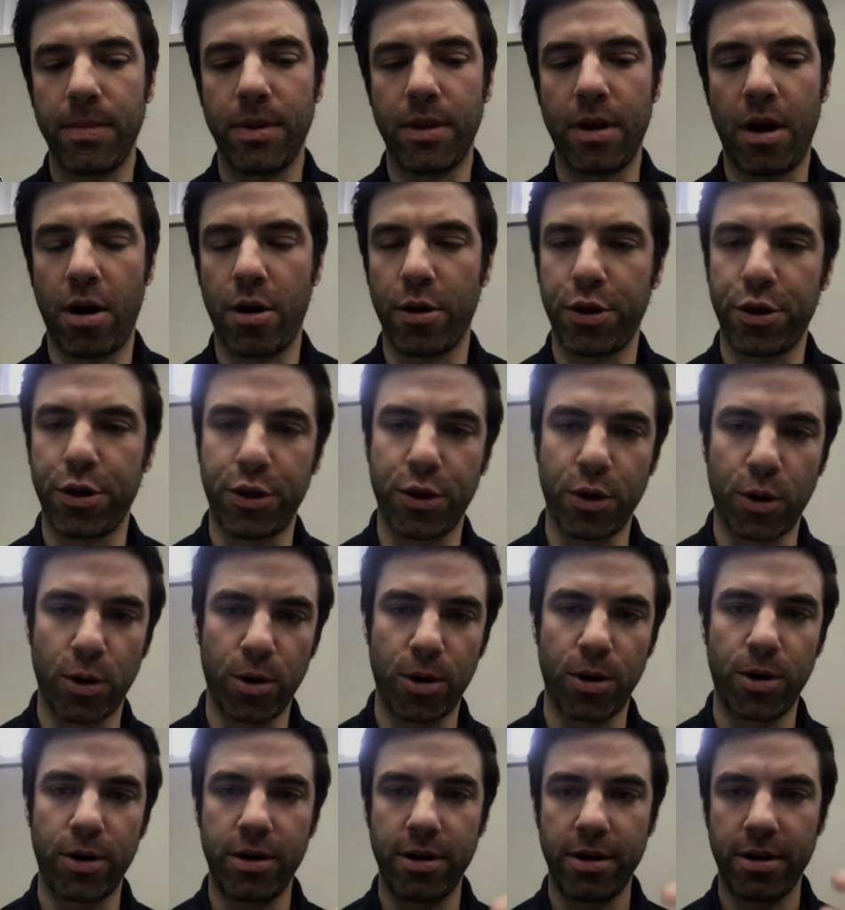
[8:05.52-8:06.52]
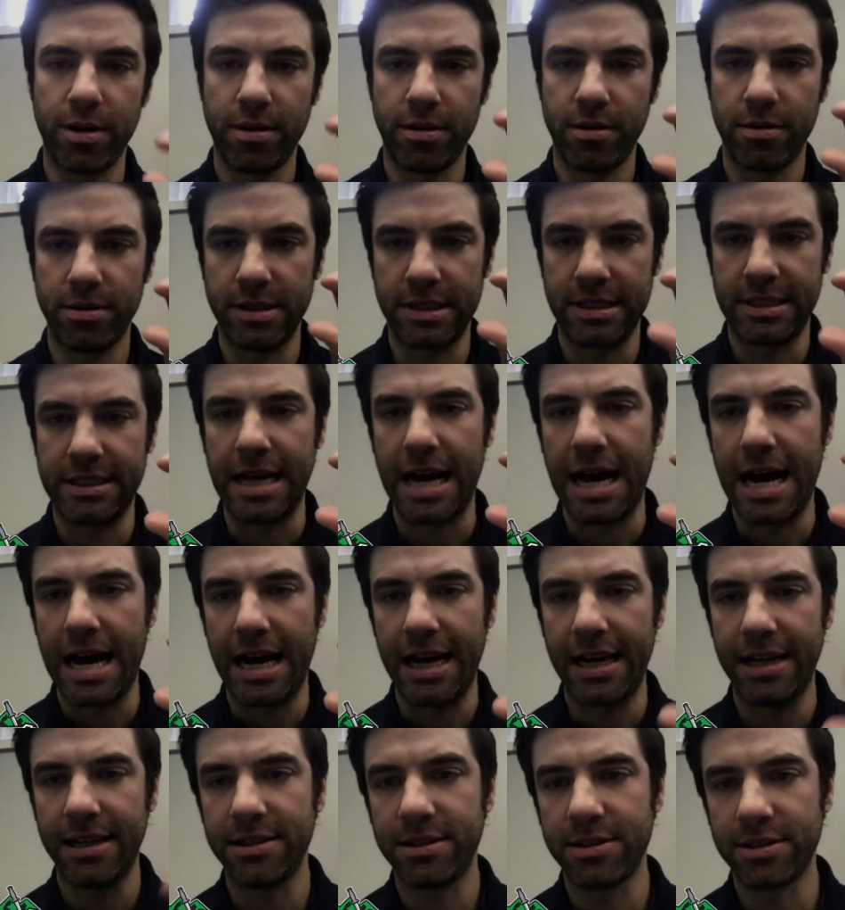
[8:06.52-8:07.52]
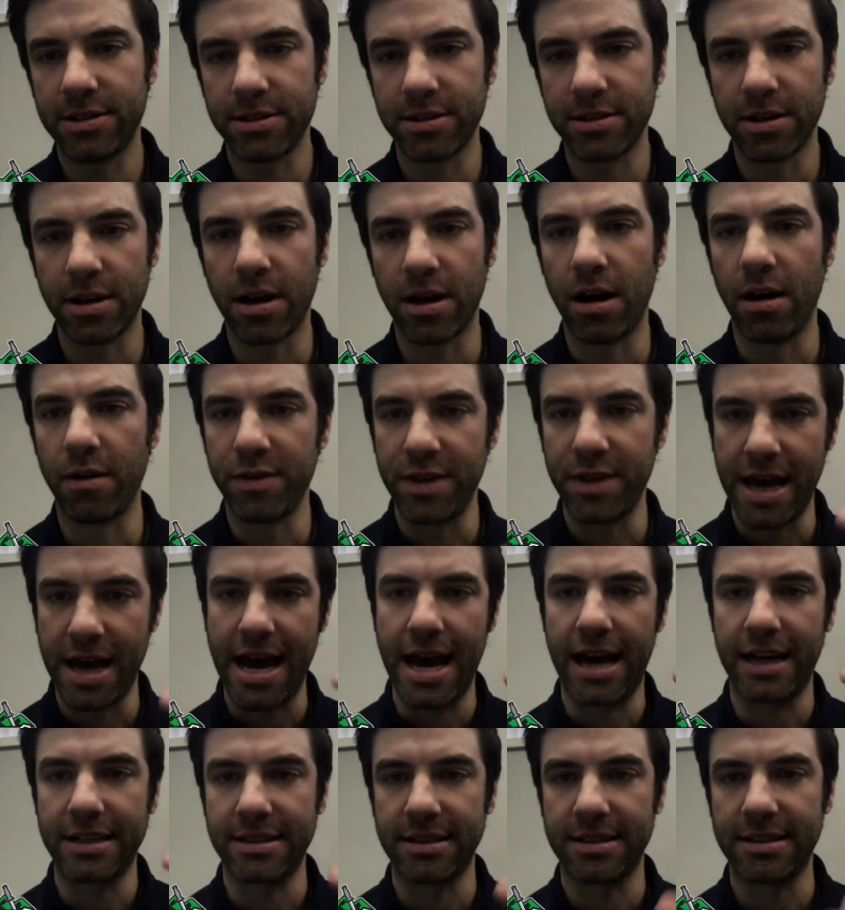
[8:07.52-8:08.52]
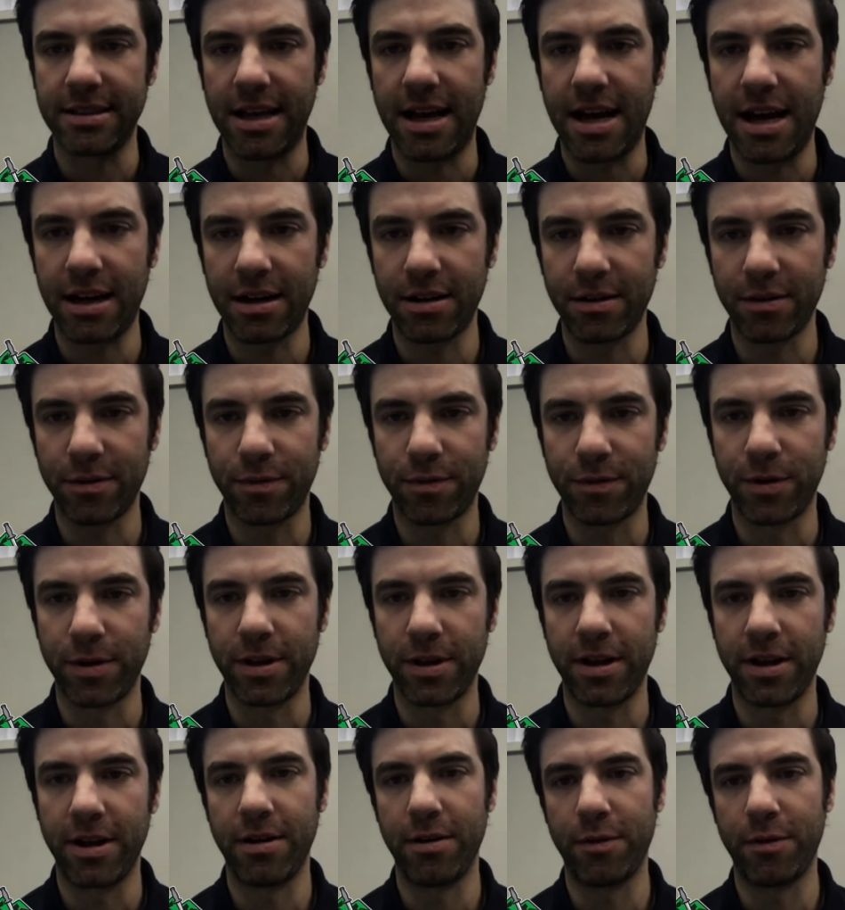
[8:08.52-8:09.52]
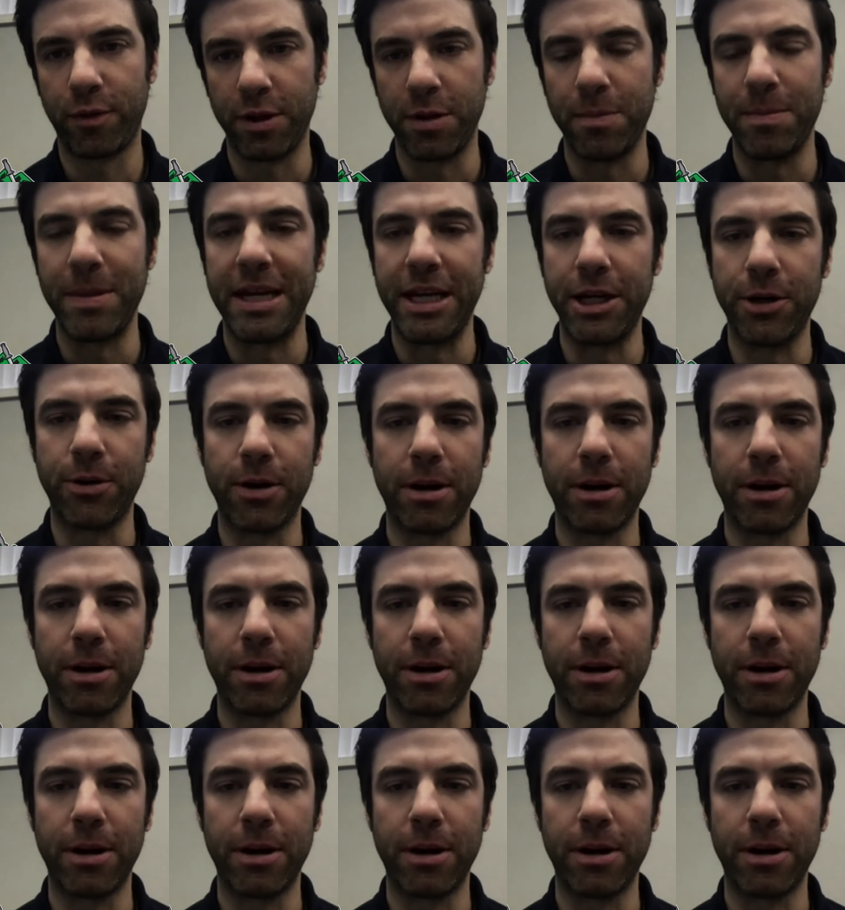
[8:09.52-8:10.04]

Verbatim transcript: our third size of the axis lock for the for the mini